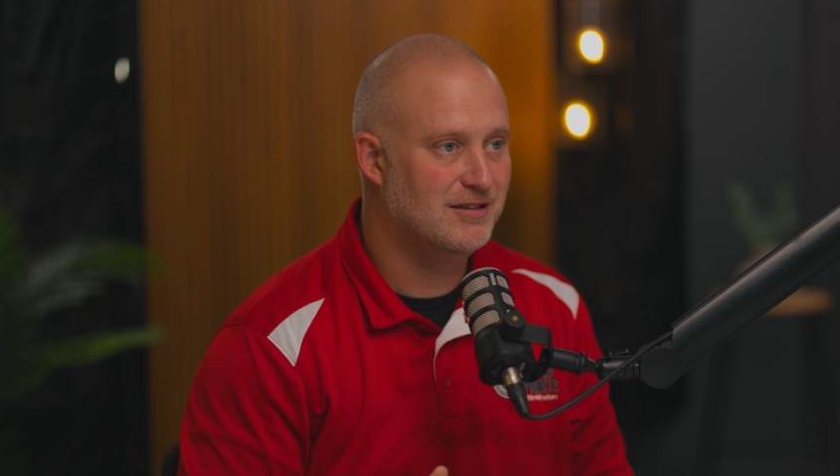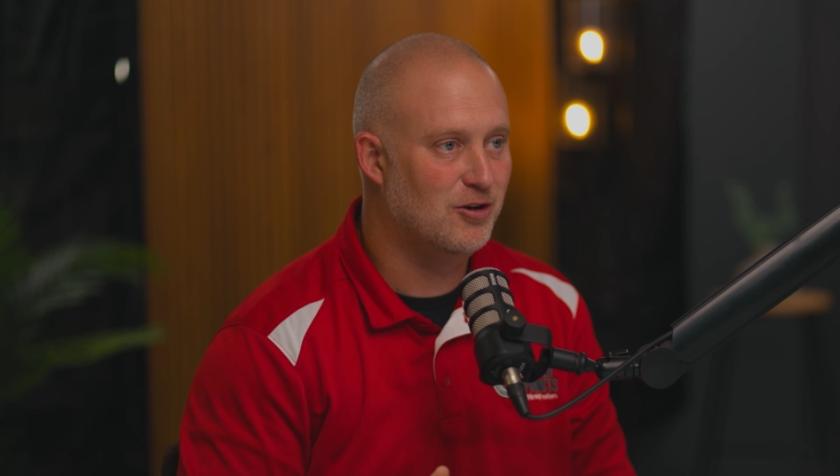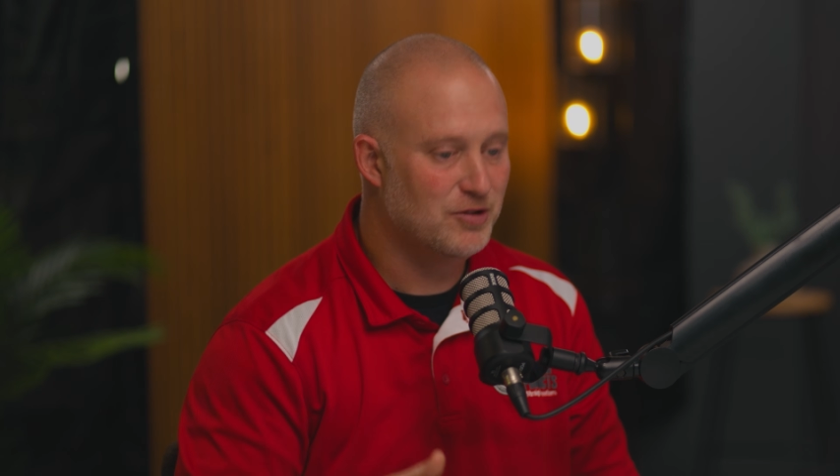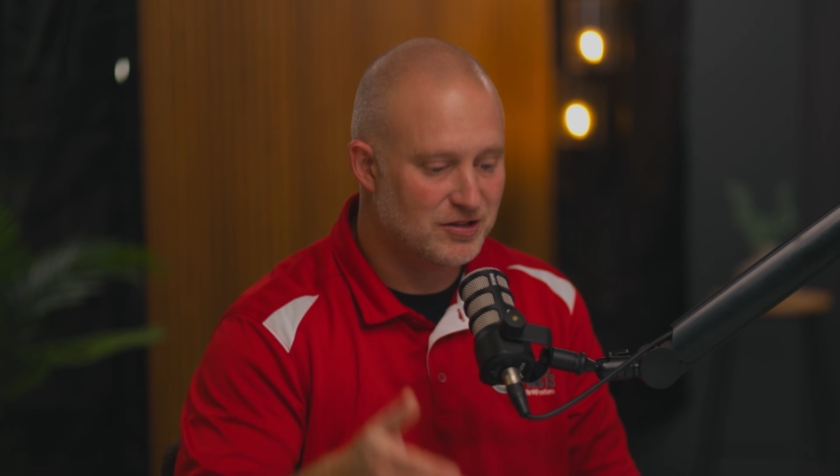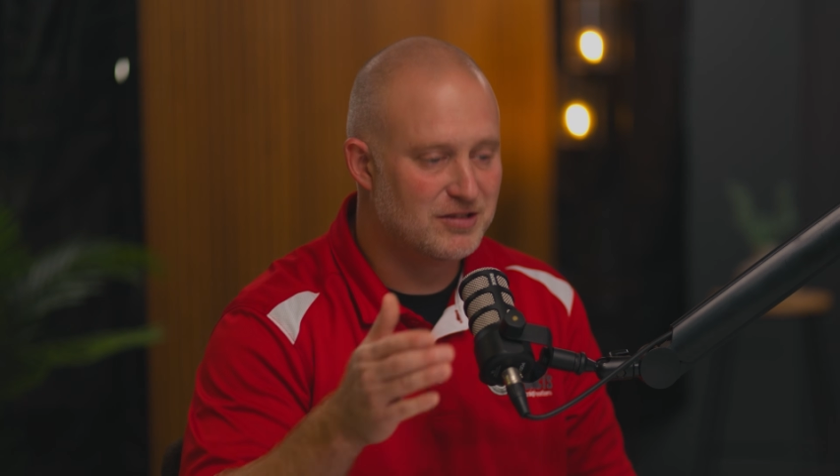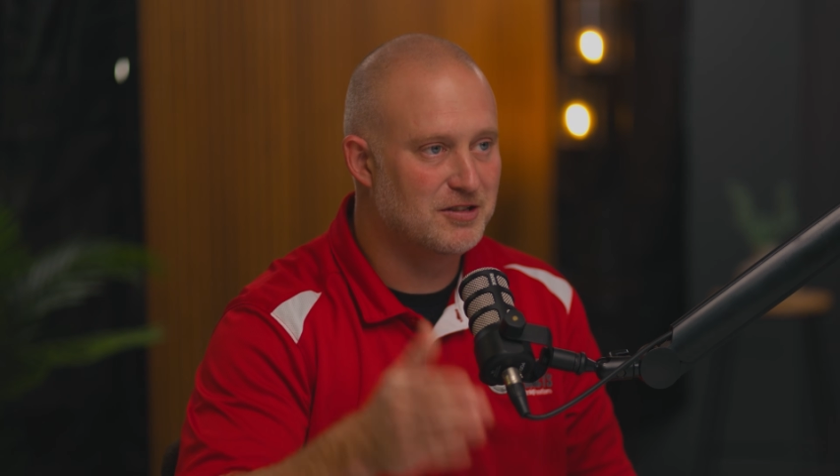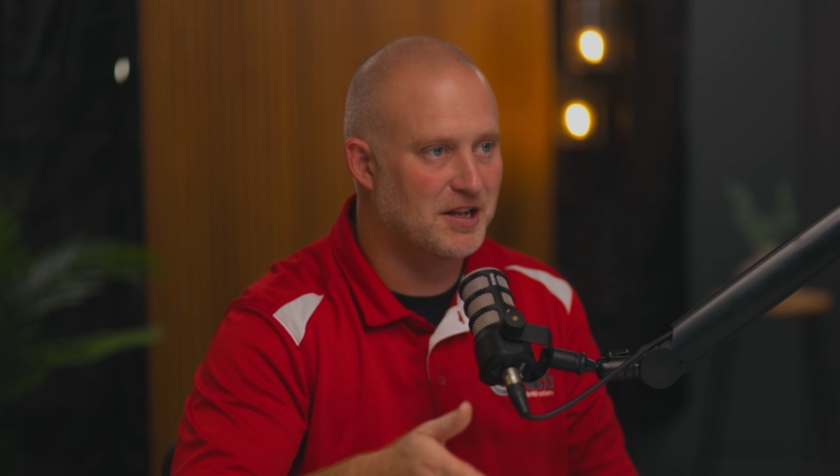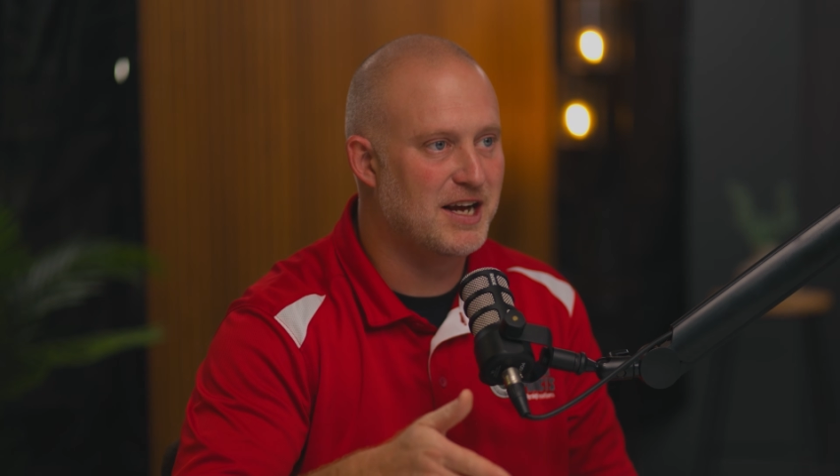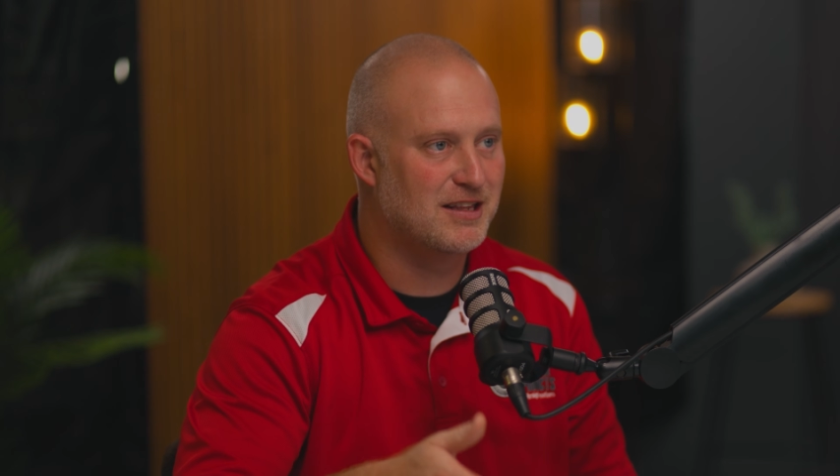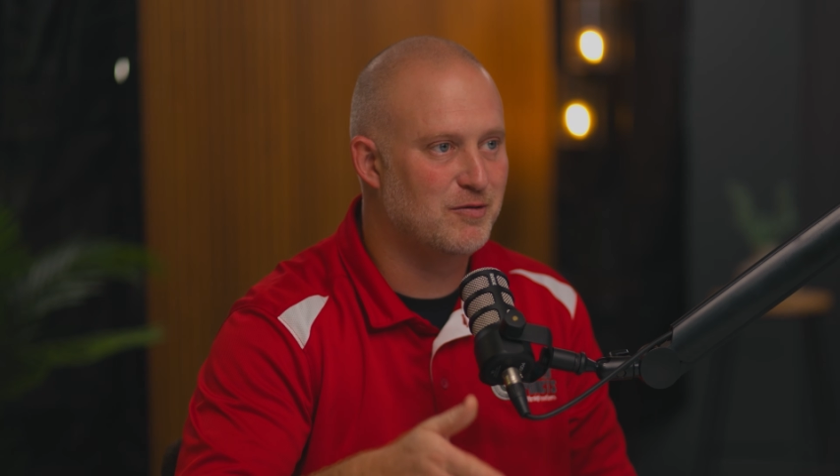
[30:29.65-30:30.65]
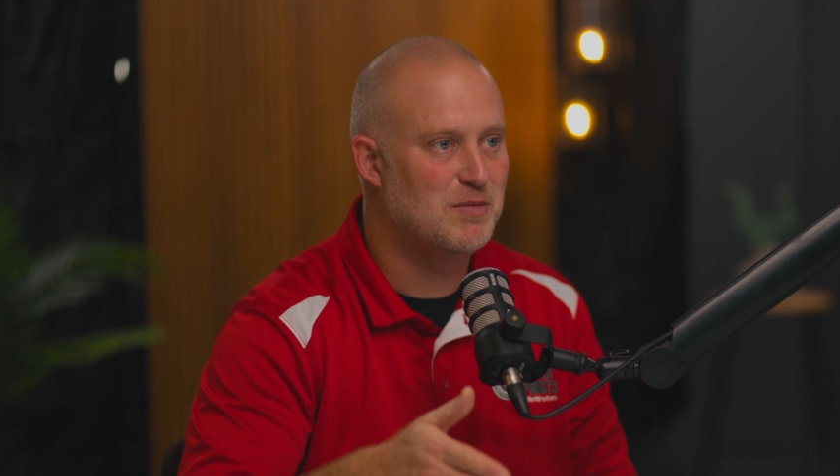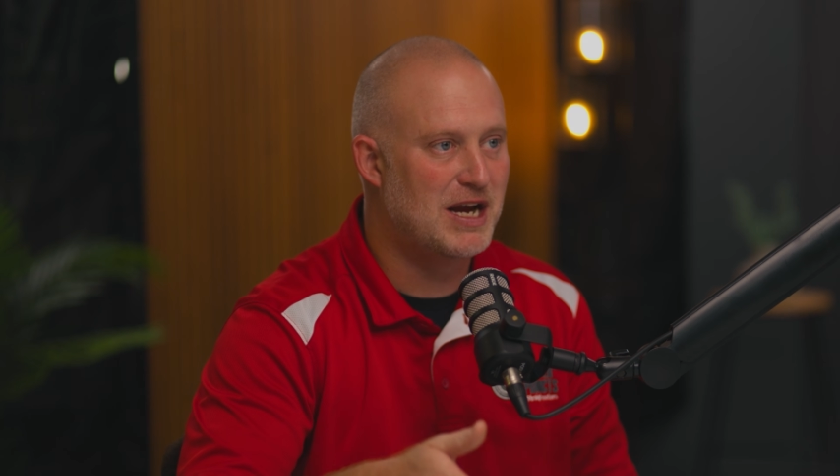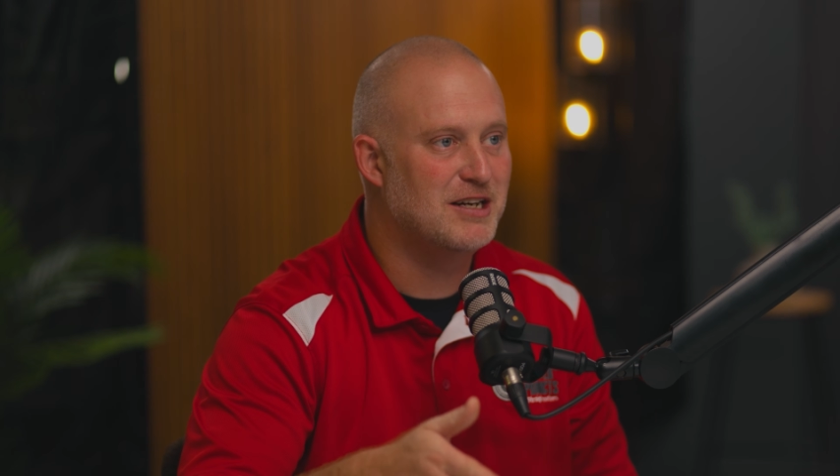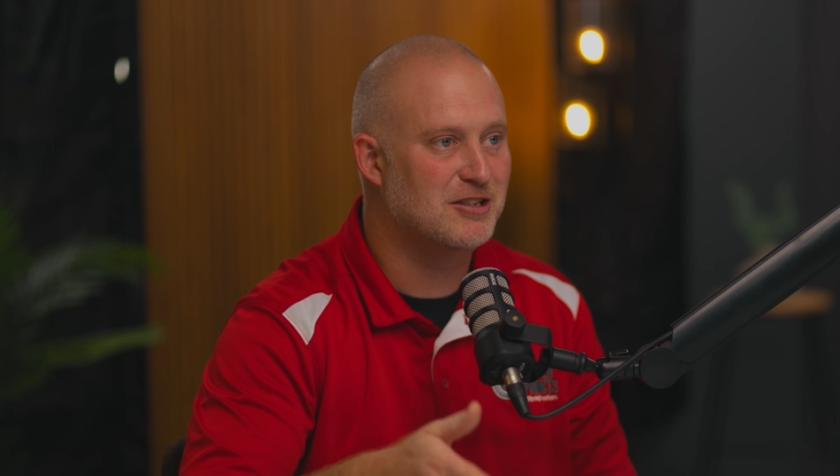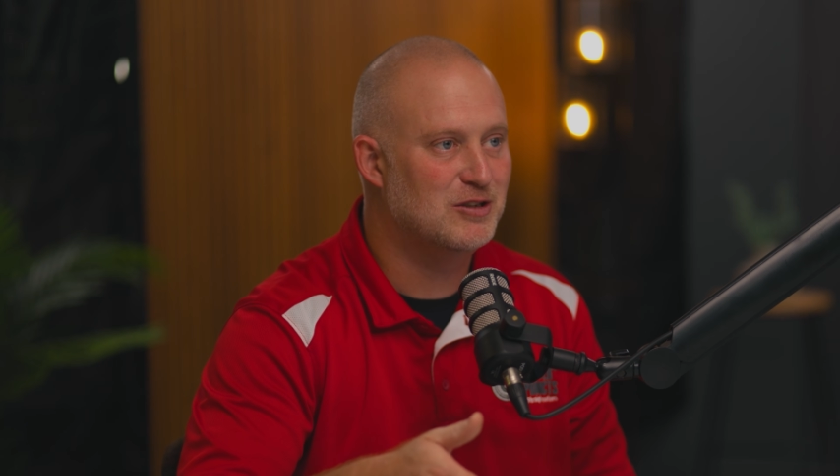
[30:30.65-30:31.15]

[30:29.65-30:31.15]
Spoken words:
no, this is the length that we made it